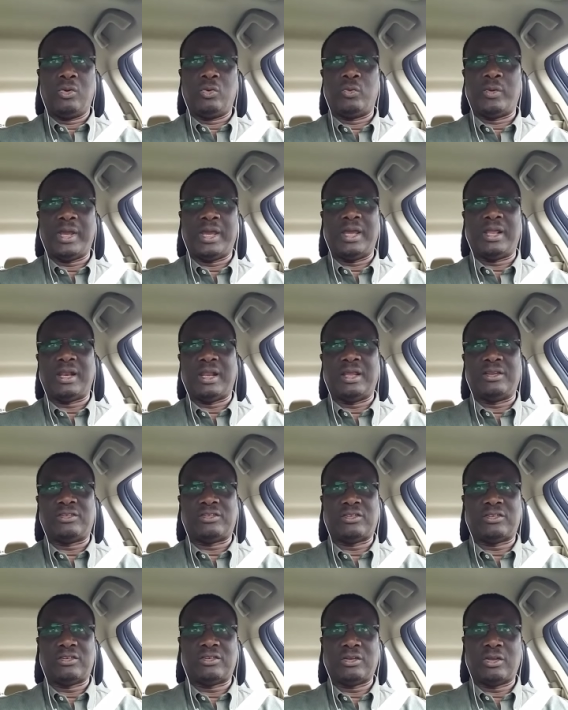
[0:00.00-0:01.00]

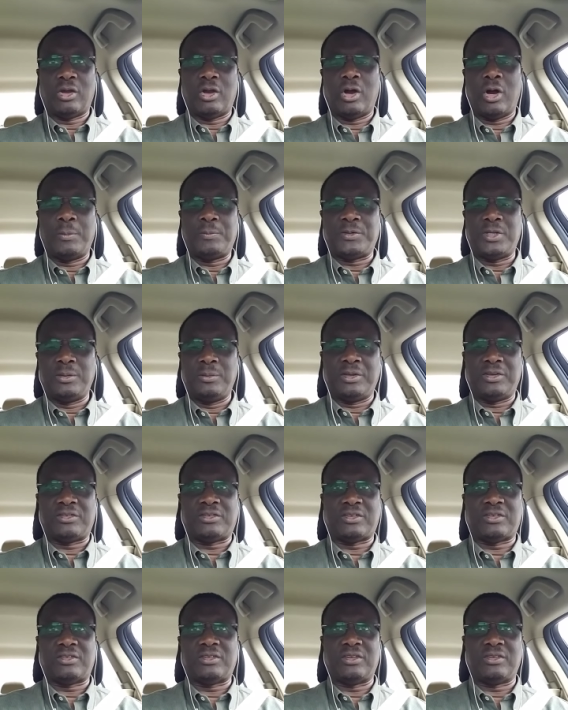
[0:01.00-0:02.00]
whereas
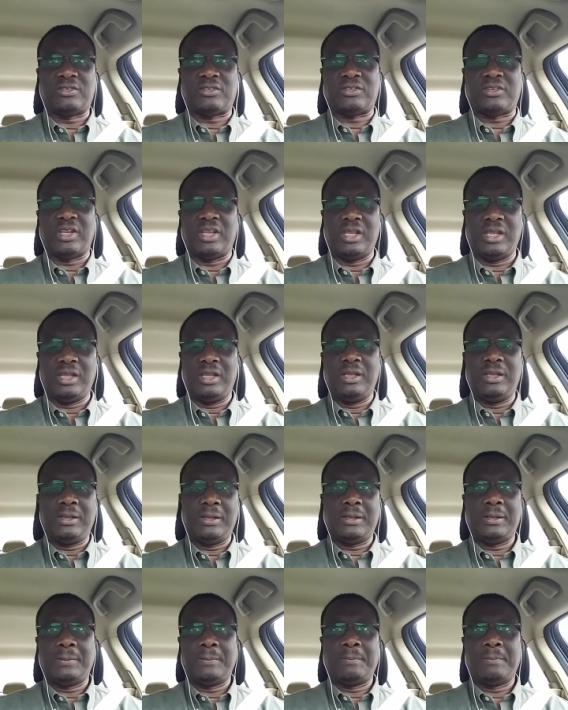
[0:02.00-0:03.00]
optimists see
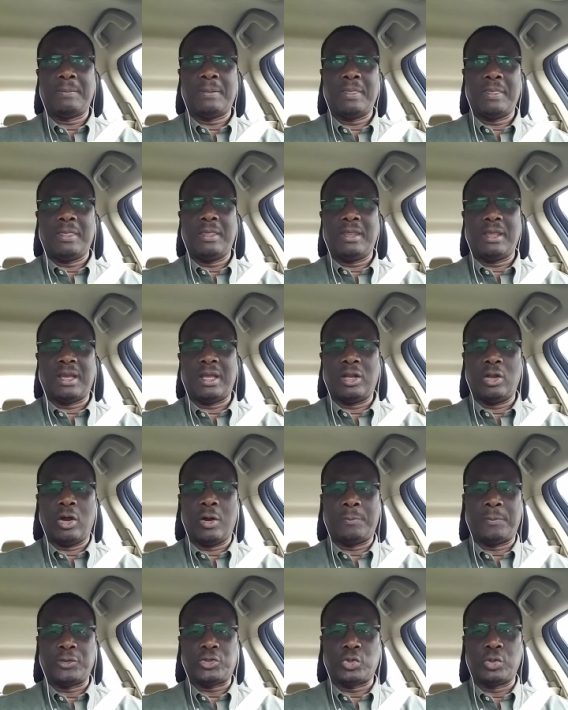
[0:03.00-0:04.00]
an
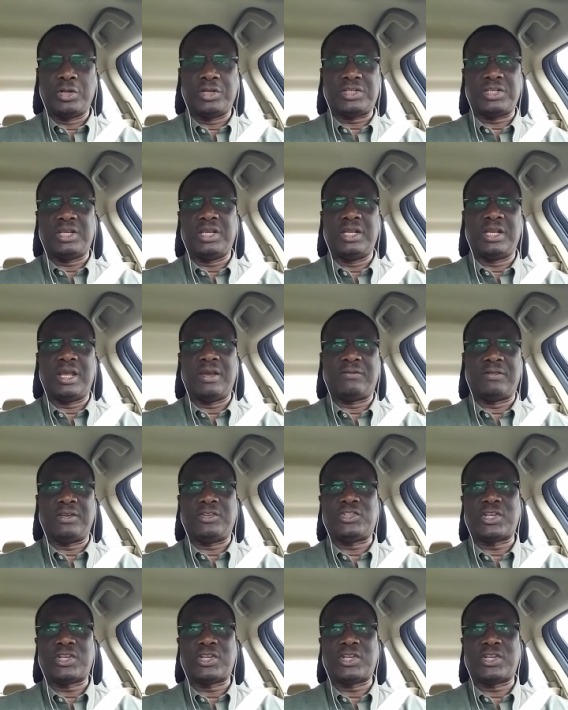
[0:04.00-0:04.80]
opportunity in every